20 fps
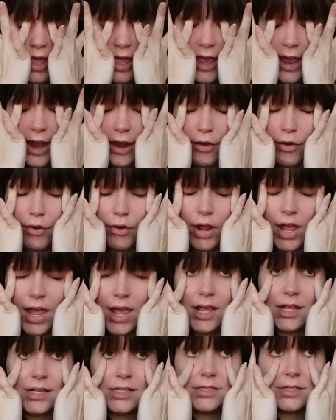air
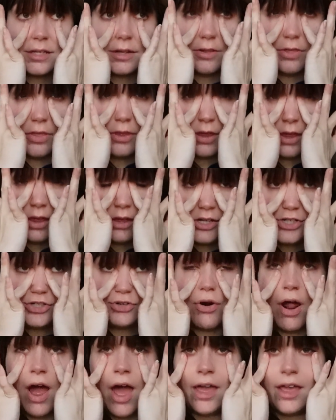as the
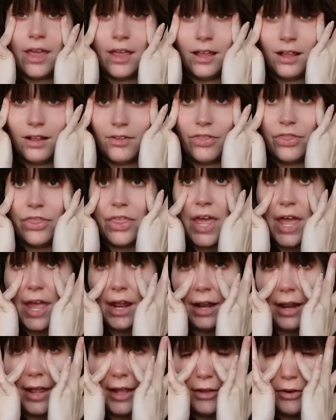drying
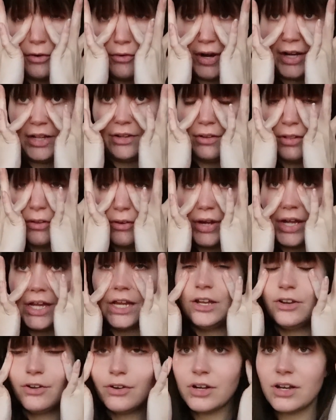that like a regular
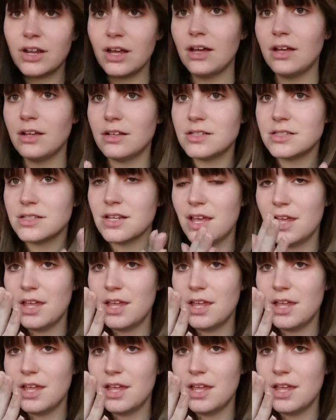heater does.